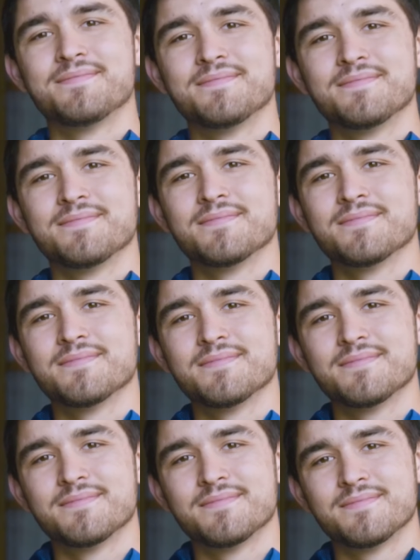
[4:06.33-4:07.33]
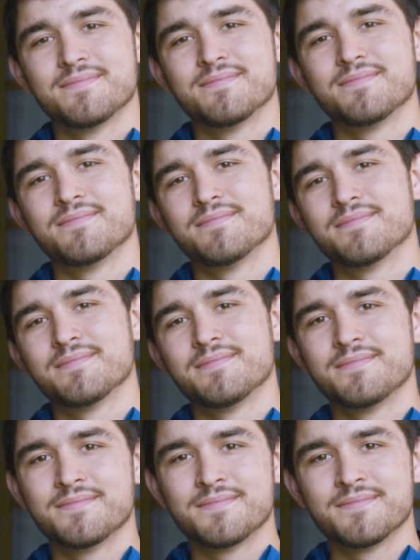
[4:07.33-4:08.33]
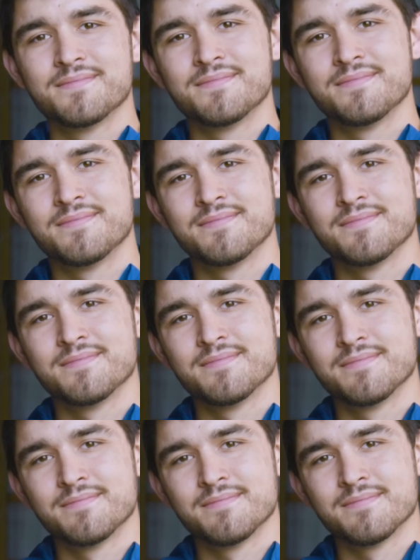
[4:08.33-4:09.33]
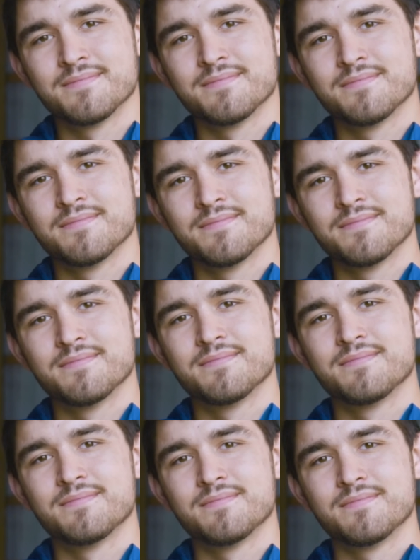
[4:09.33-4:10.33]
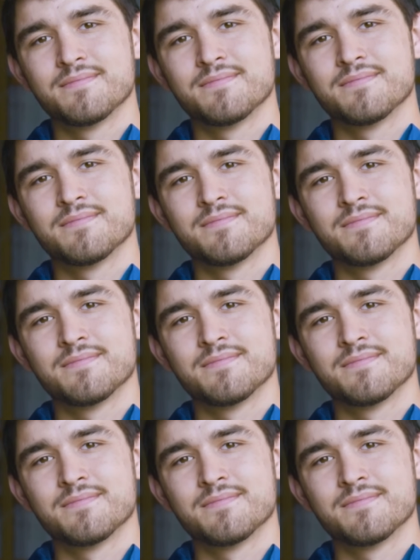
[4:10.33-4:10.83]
This person isn't speaking.